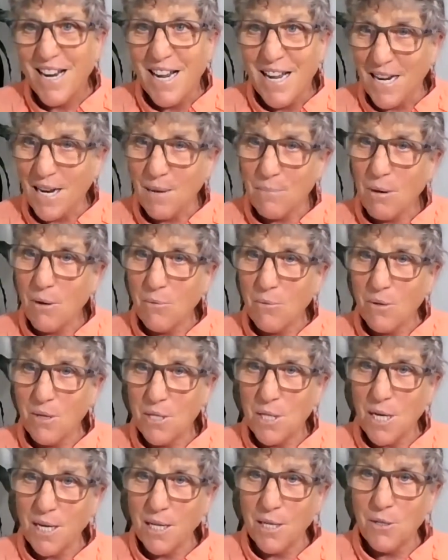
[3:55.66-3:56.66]
And I bought one of
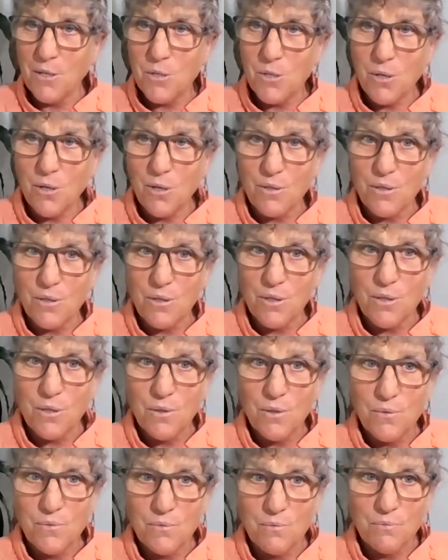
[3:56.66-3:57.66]
Jackie's journals.
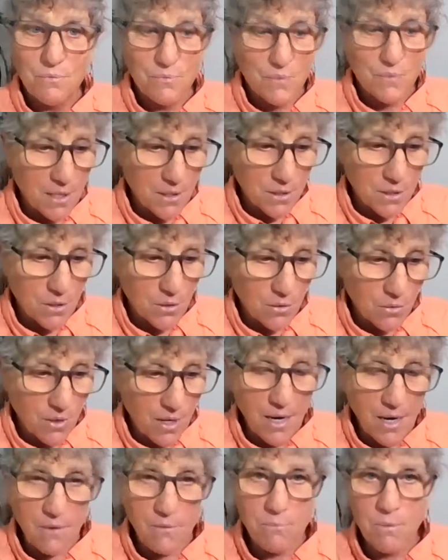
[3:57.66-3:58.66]
And so
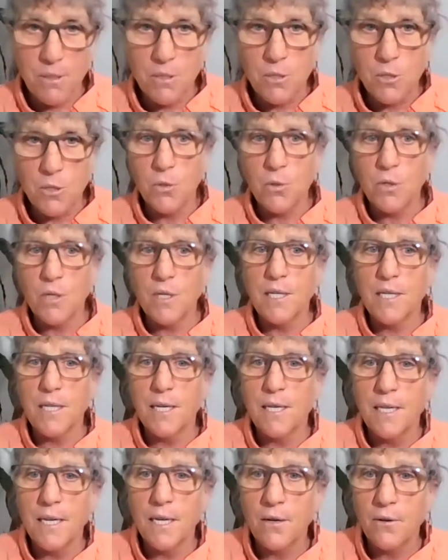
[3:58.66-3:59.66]
I've been journaling
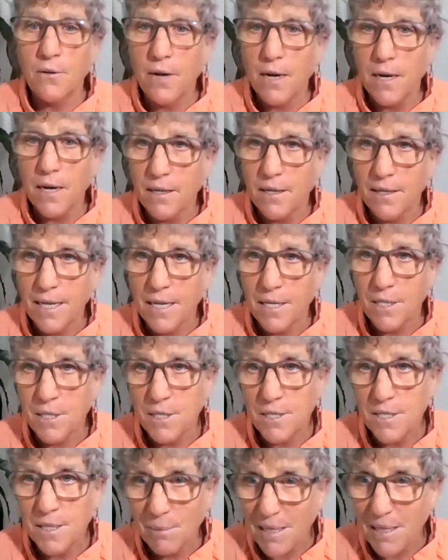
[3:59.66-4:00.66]
in there, and
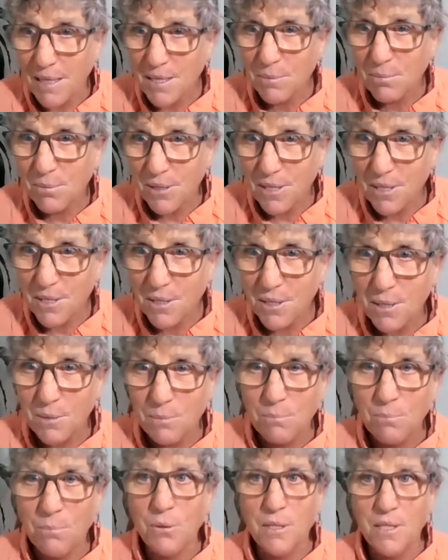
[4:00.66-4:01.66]
that's the best place to
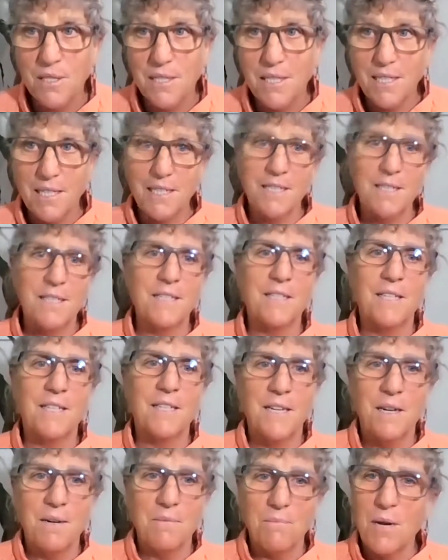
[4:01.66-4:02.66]
put these
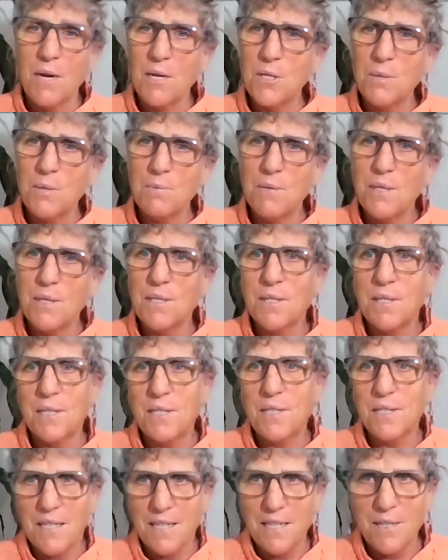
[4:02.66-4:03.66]
measurements,
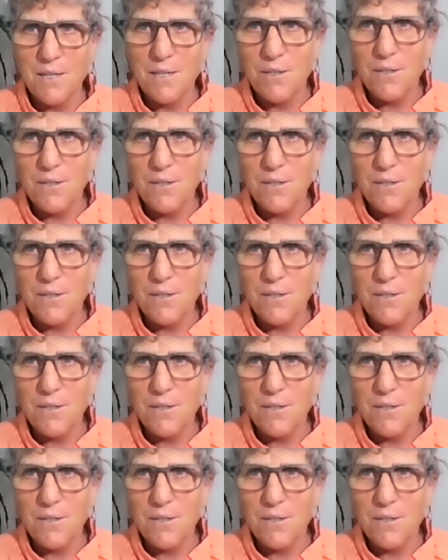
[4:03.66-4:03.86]
because then you